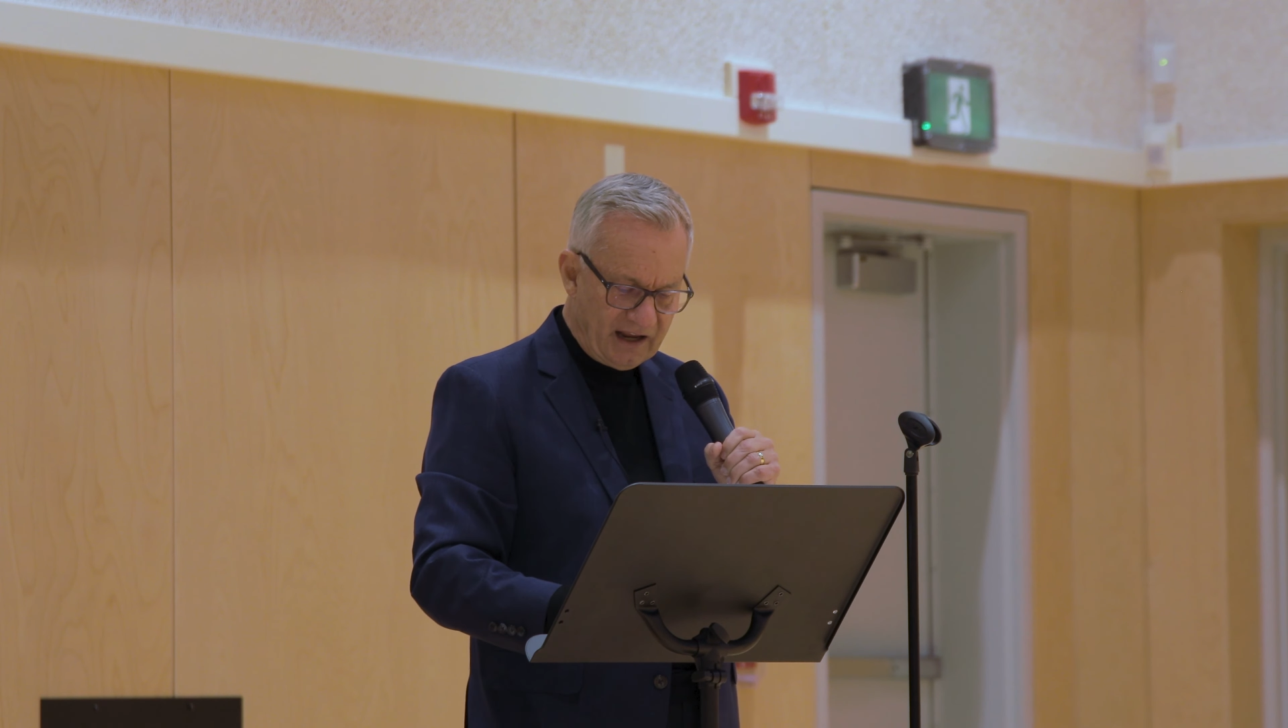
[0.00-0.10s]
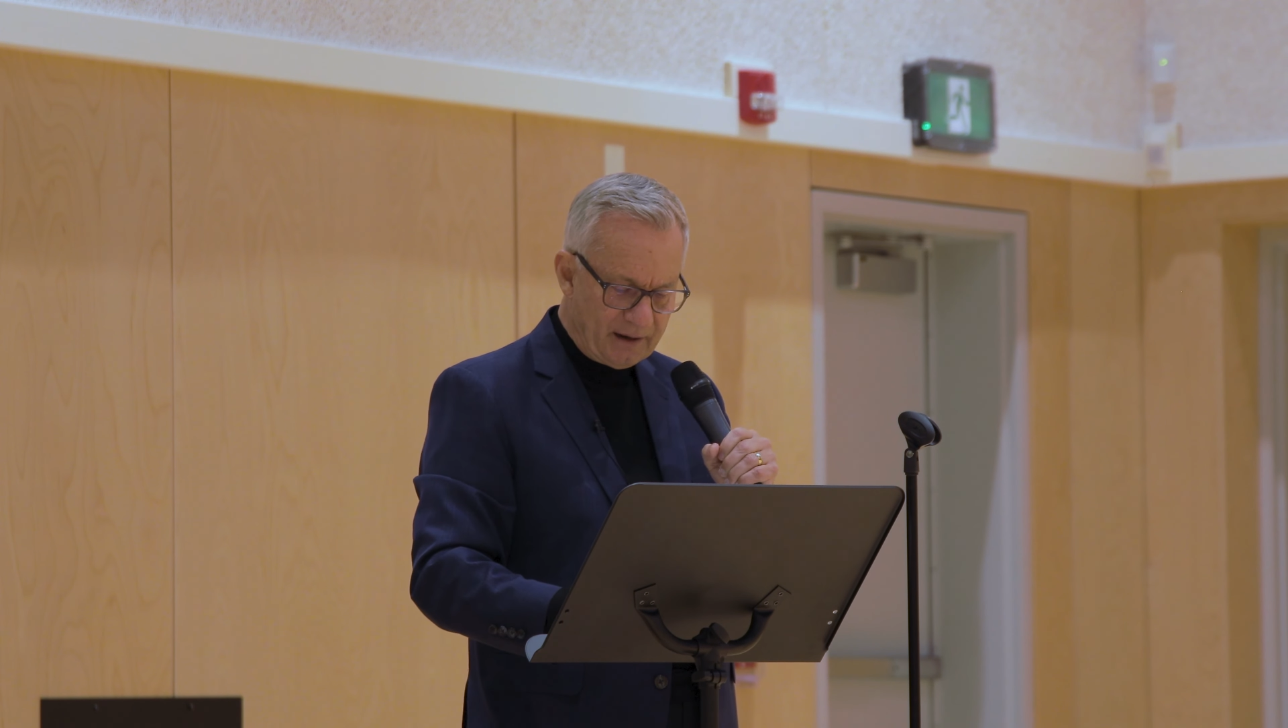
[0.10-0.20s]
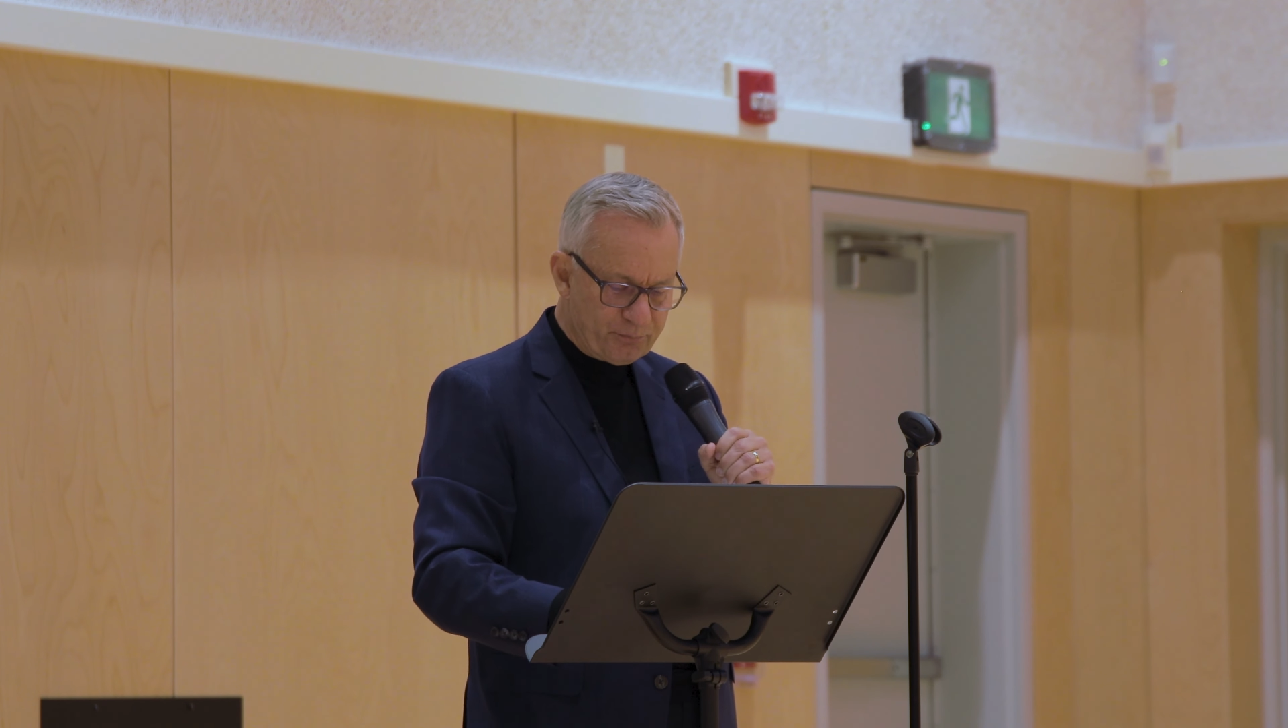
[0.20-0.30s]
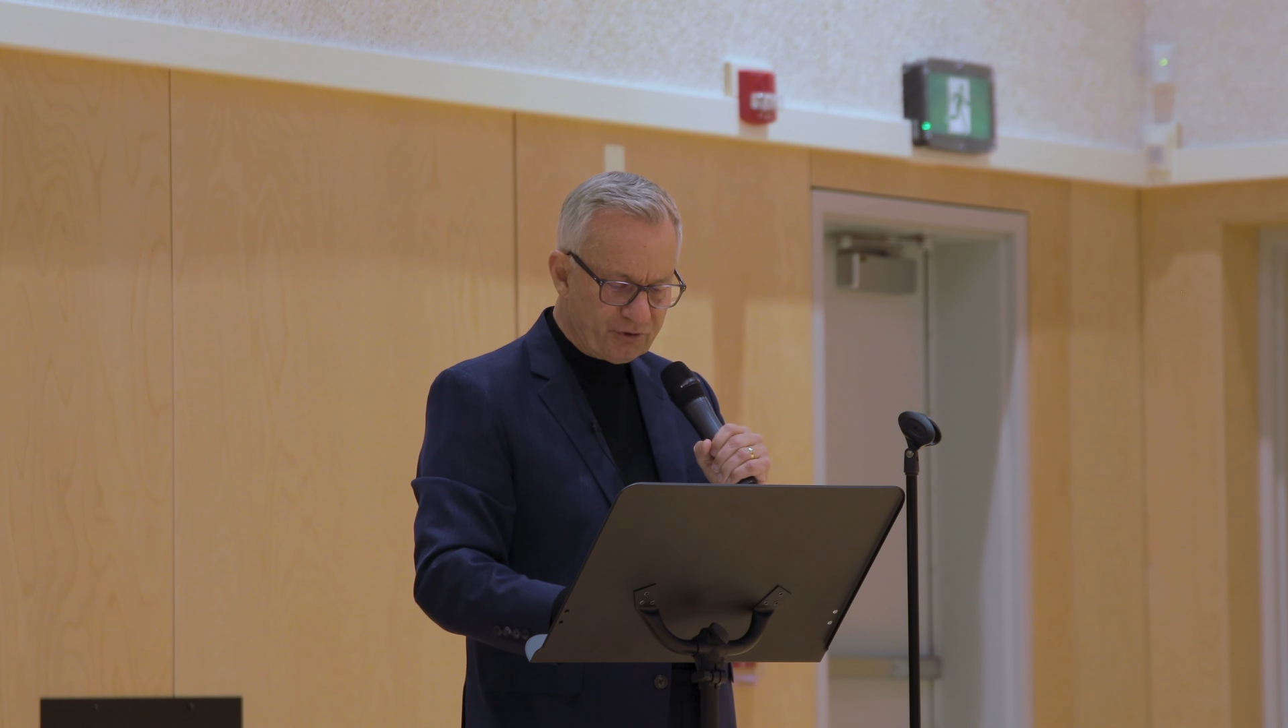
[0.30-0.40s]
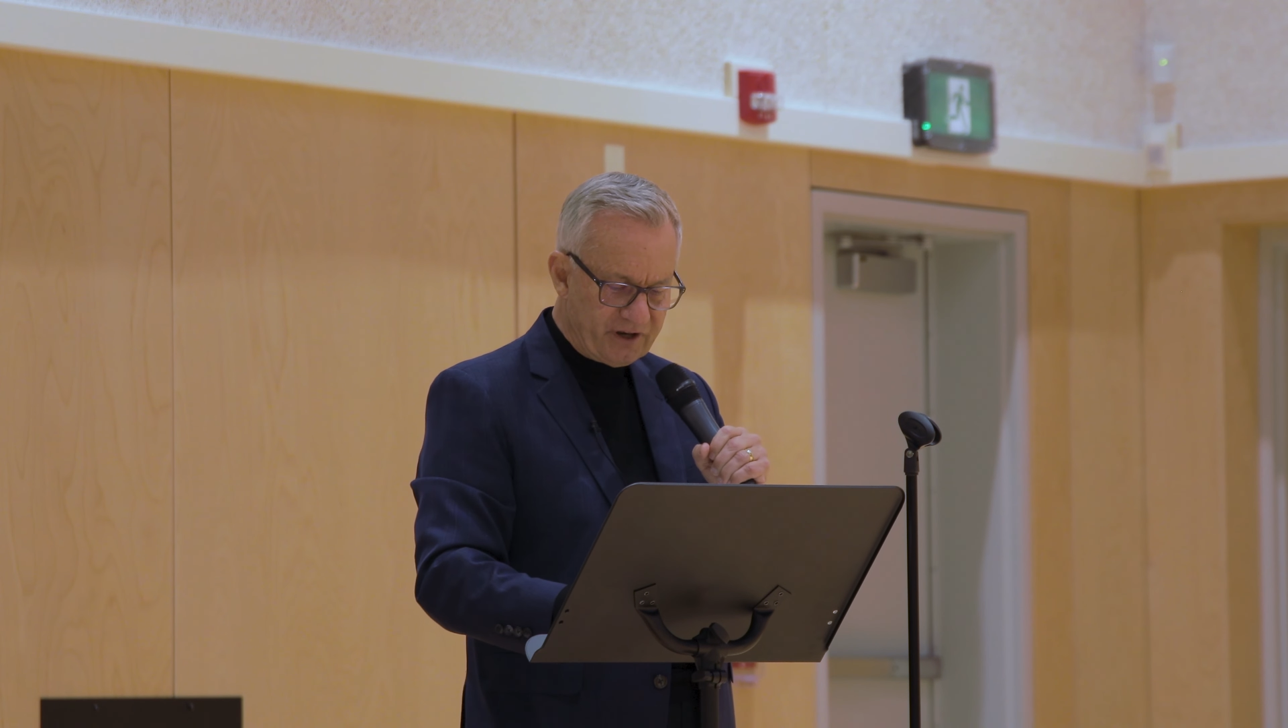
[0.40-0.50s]

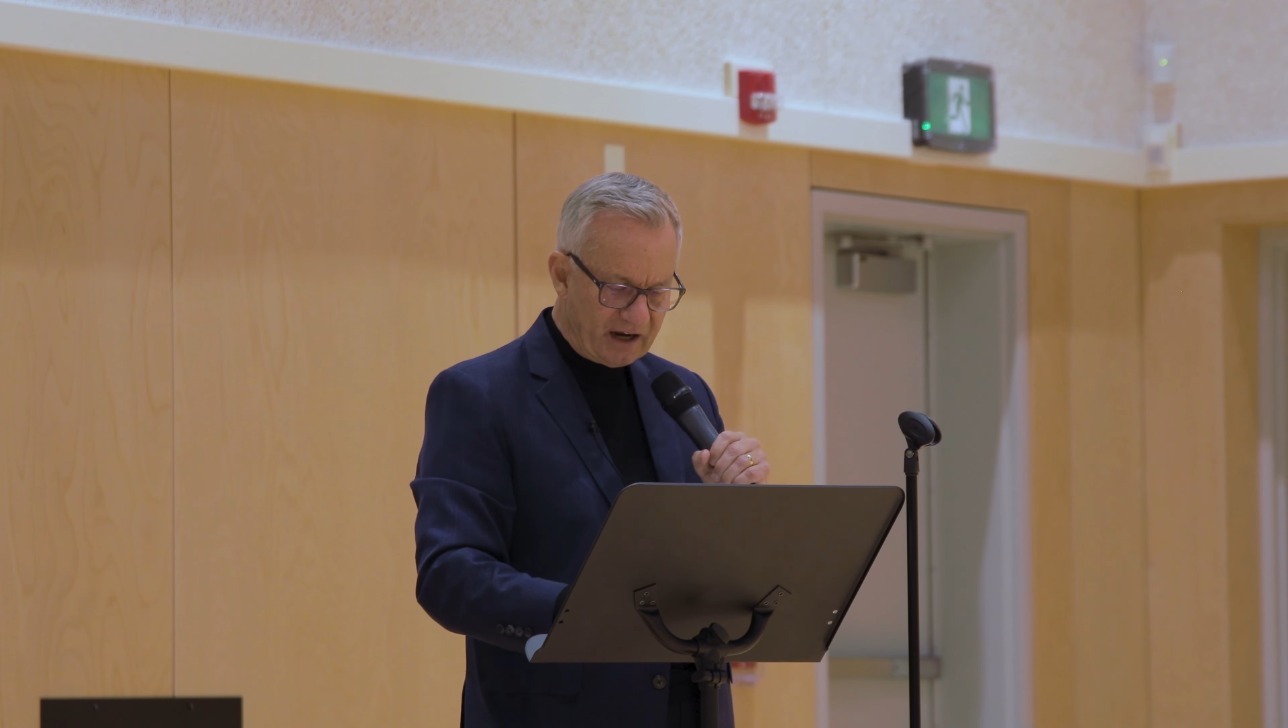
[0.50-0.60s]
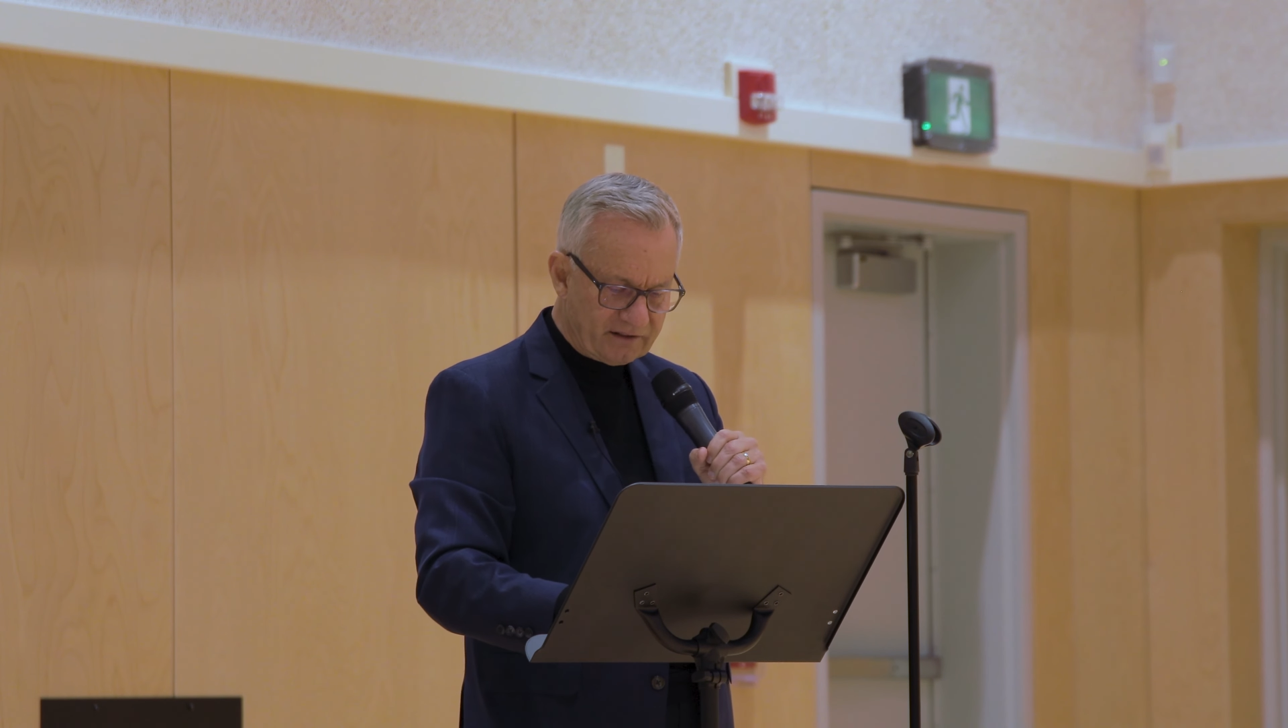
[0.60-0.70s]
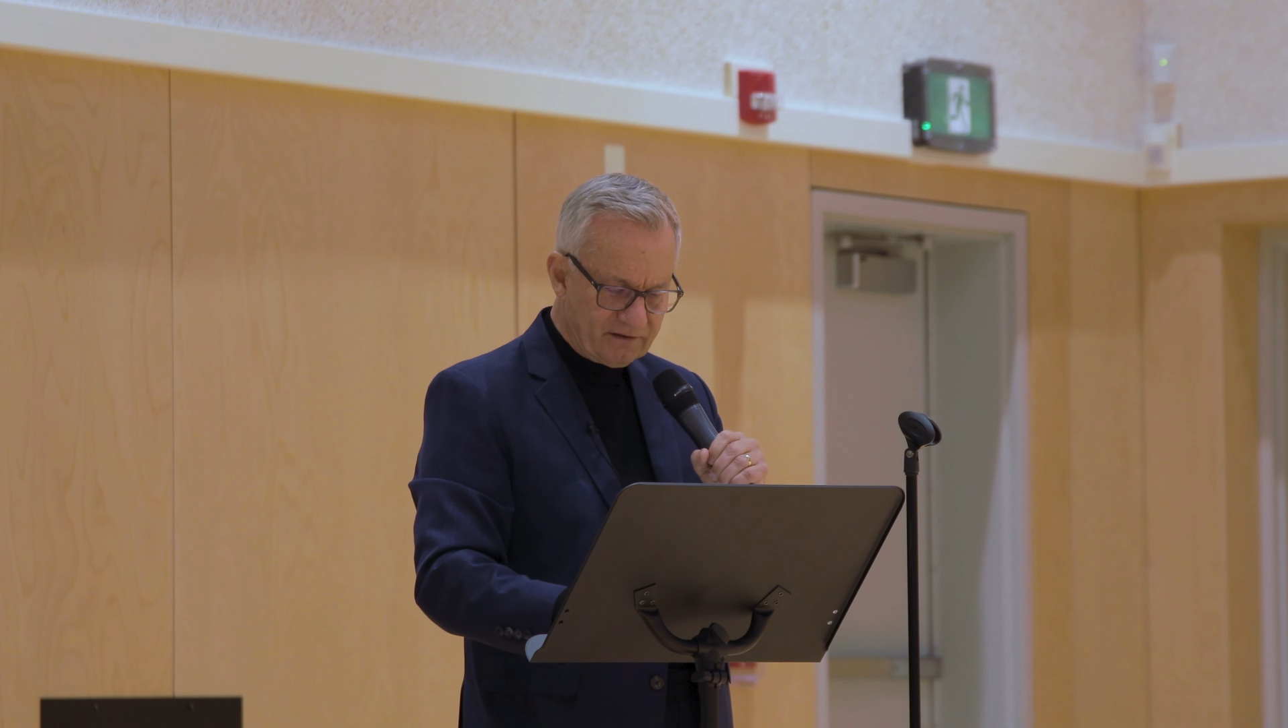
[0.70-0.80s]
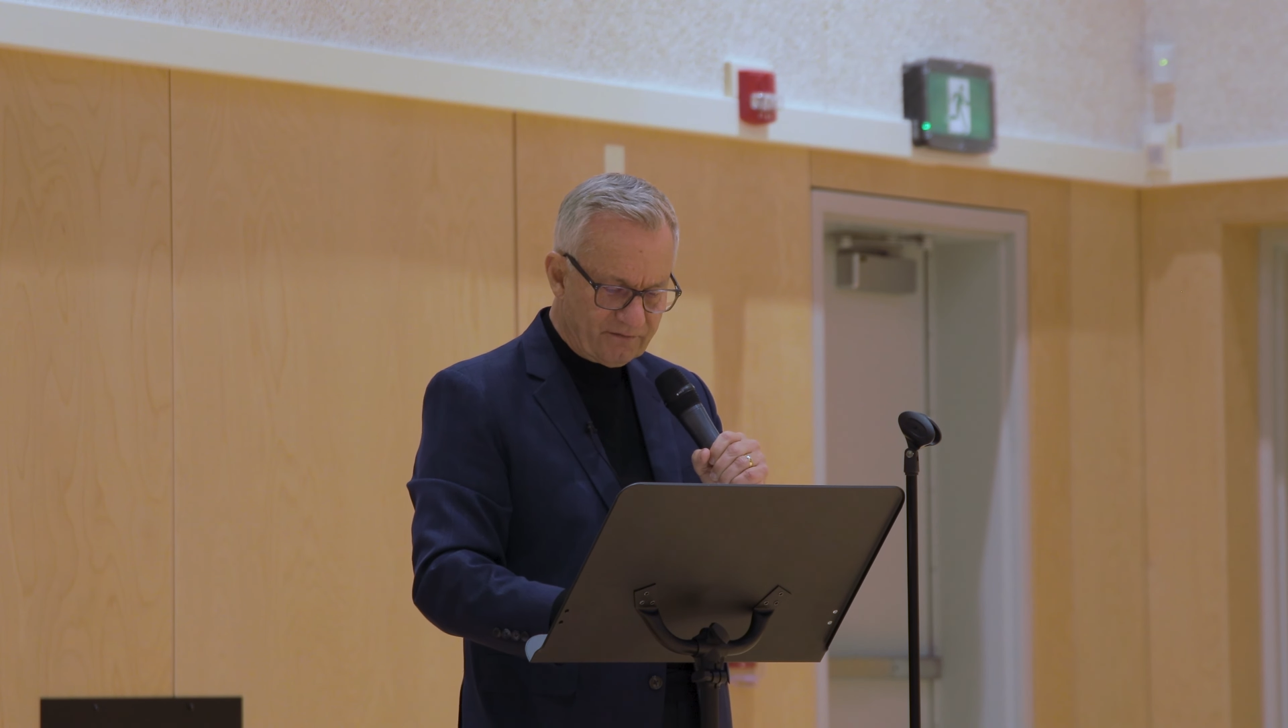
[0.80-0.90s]
and protect